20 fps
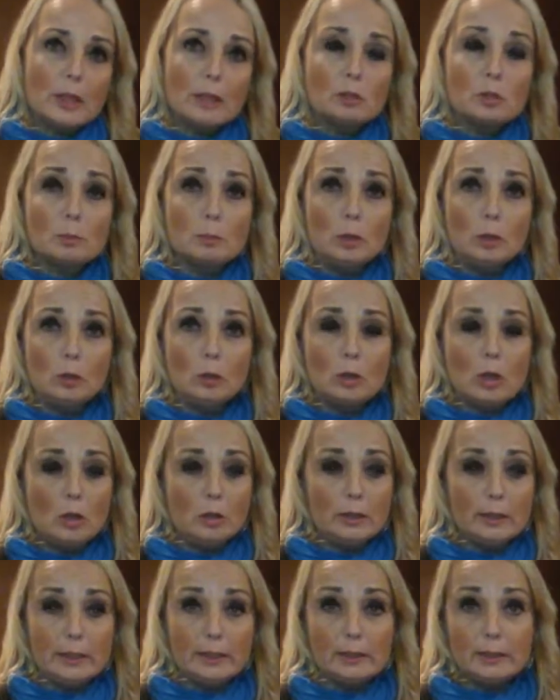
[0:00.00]
explore
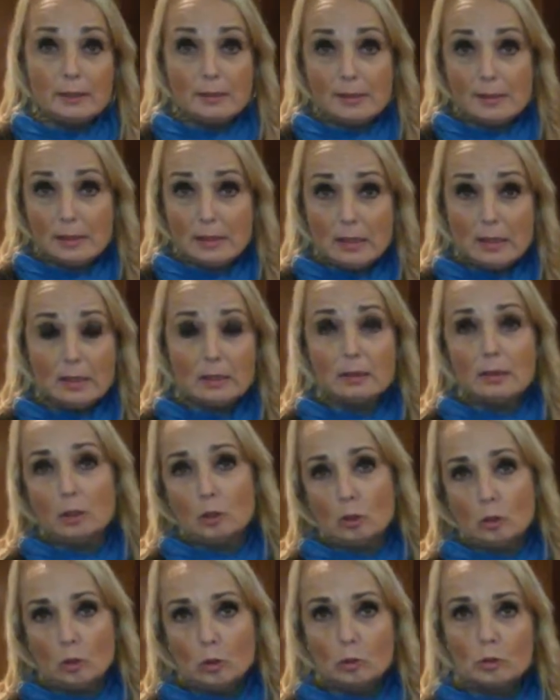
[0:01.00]
only the sea, the
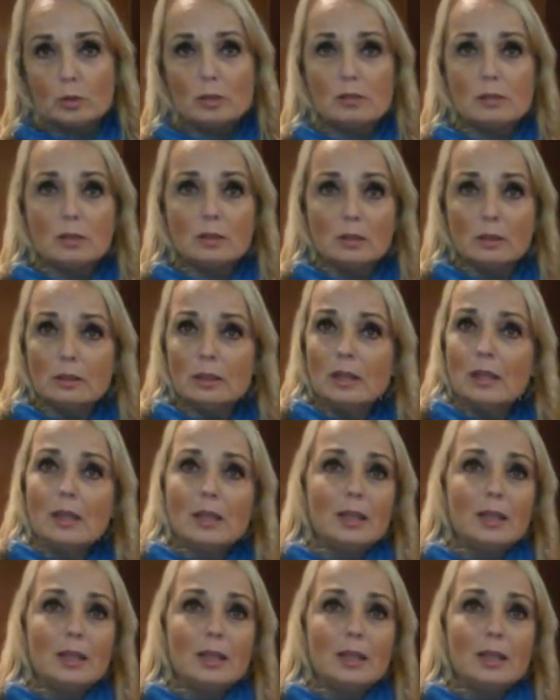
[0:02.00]
coast, uh,